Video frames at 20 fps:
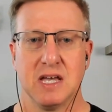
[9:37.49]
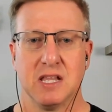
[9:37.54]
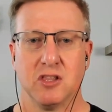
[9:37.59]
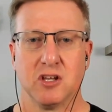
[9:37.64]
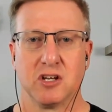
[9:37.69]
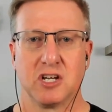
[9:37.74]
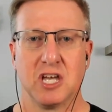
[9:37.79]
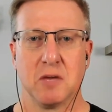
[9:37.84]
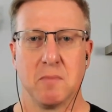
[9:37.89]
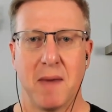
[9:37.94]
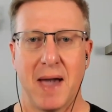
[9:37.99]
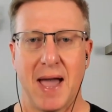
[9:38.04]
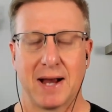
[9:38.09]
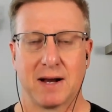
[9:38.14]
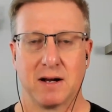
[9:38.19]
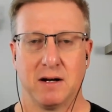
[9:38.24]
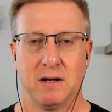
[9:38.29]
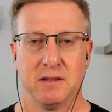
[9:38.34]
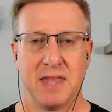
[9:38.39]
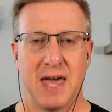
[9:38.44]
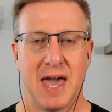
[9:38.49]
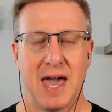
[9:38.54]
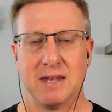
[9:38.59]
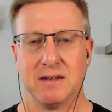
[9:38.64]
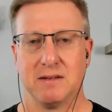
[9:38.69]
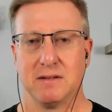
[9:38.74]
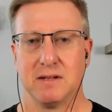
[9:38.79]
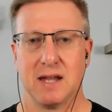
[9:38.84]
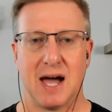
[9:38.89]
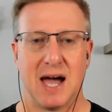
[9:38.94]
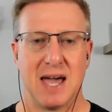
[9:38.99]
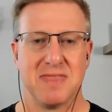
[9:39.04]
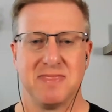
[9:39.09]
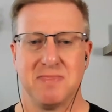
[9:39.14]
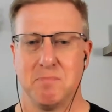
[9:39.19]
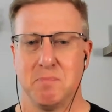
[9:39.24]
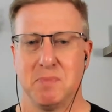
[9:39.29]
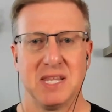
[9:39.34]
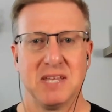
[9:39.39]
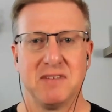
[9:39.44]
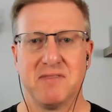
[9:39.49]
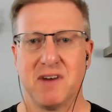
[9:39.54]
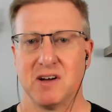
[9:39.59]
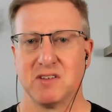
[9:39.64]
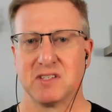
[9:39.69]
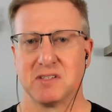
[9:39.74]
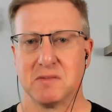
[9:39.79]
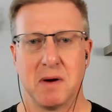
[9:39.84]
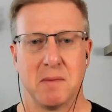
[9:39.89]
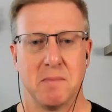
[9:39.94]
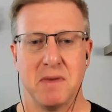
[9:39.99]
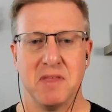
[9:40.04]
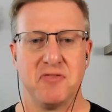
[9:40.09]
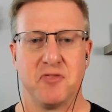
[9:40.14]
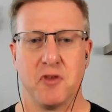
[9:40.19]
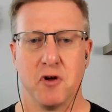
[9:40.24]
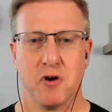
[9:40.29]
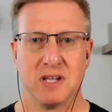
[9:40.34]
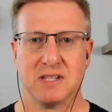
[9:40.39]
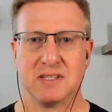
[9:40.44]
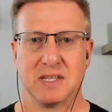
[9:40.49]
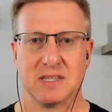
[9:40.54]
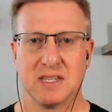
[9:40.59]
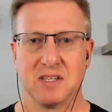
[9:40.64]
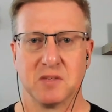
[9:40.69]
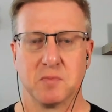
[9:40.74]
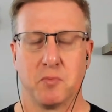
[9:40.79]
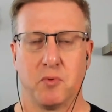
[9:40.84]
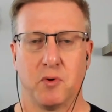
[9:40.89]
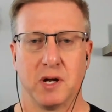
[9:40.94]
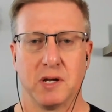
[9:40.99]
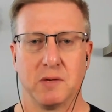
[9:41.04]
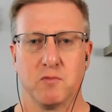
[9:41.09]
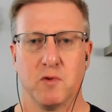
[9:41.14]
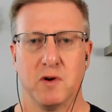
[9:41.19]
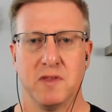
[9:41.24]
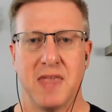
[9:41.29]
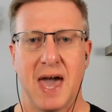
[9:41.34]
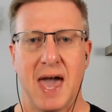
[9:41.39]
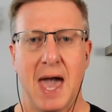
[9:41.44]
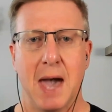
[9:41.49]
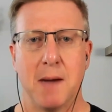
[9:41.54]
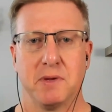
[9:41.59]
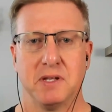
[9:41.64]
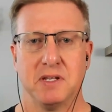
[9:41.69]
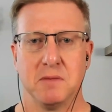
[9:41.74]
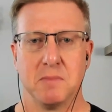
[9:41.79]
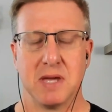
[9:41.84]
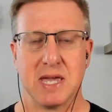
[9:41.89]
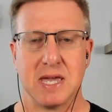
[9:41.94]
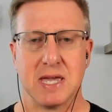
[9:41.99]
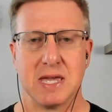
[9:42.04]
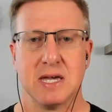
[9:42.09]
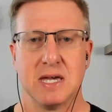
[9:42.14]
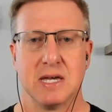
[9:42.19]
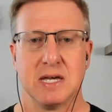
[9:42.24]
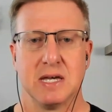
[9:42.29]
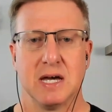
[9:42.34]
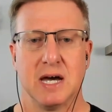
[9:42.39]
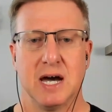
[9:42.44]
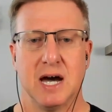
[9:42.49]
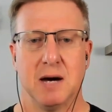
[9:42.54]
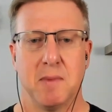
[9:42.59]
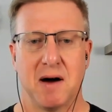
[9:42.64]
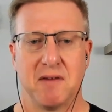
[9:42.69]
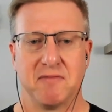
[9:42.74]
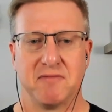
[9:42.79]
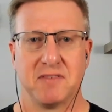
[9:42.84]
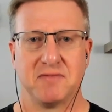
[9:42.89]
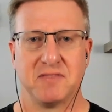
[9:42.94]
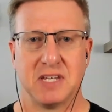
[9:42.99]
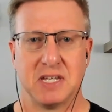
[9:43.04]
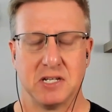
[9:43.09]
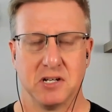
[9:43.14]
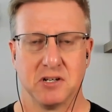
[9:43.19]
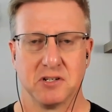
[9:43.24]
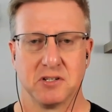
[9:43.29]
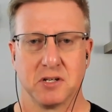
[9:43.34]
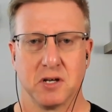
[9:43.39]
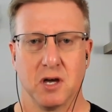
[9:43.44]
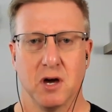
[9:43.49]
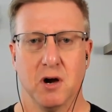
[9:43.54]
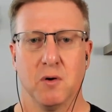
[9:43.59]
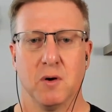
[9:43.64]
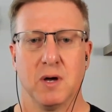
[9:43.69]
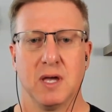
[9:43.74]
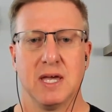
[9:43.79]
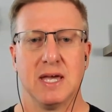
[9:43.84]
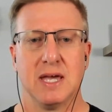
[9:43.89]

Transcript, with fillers: Looking back on that, I believe I was in my mid thirties at this point when that happened to me uh, about fifteen years ago.